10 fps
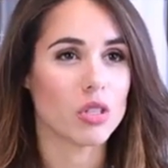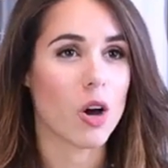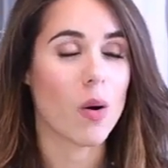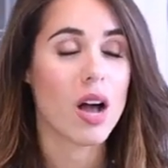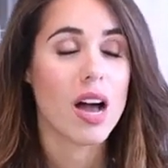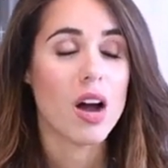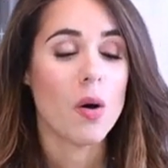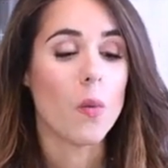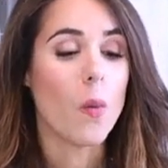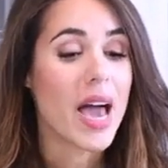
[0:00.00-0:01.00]
So
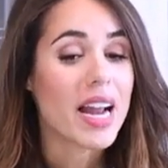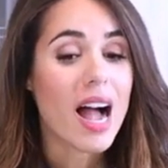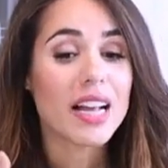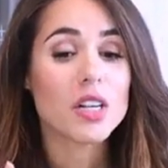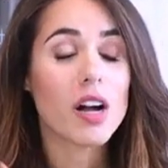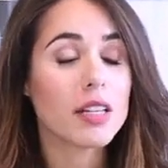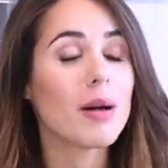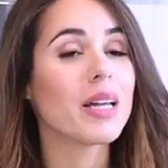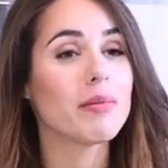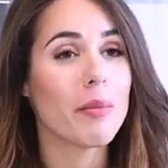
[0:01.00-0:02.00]
when I talk
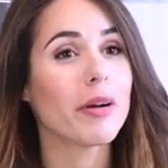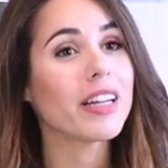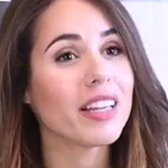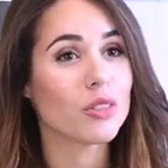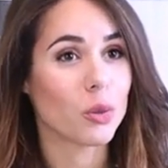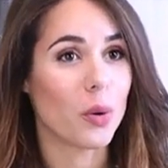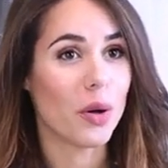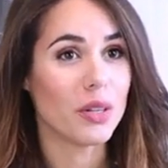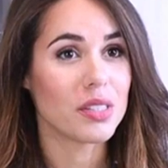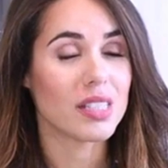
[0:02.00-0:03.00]
about email marketing
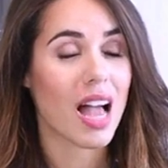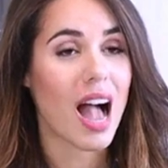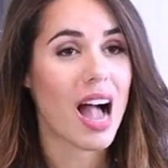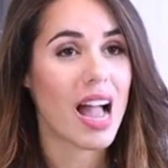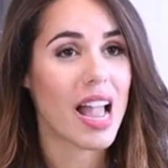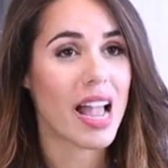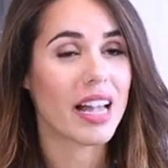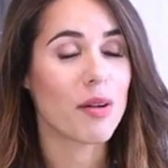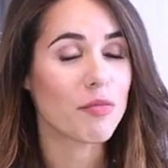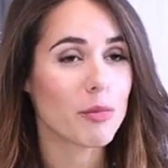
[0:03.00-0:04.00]
tools, I
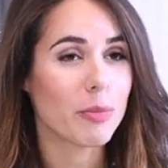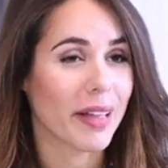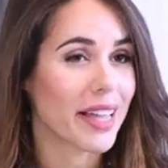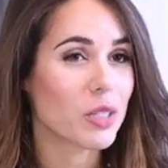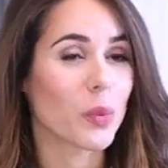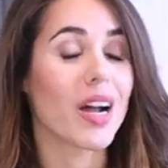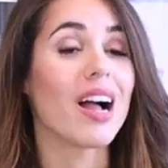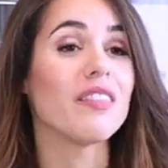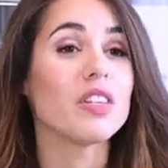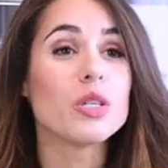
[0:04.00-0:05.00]
come from a place where
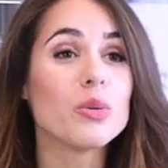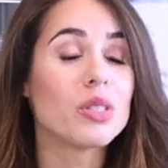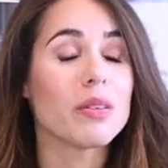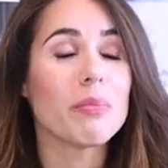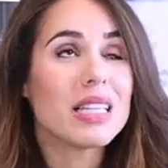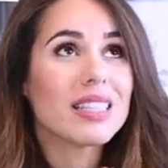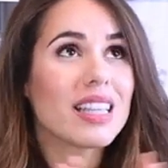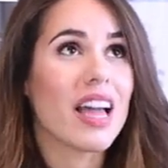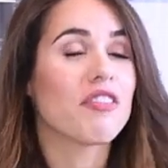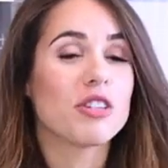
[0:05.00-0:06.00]
I've used
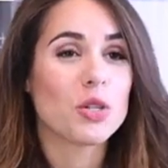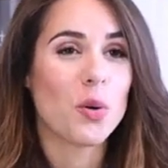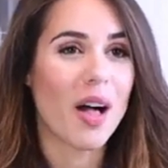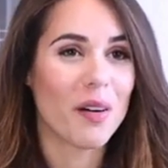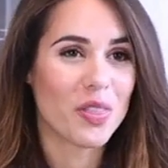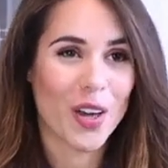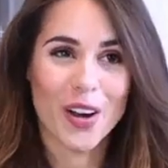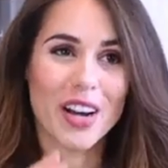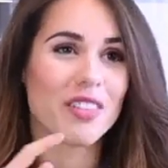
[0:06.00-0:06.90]
basically every tool out there.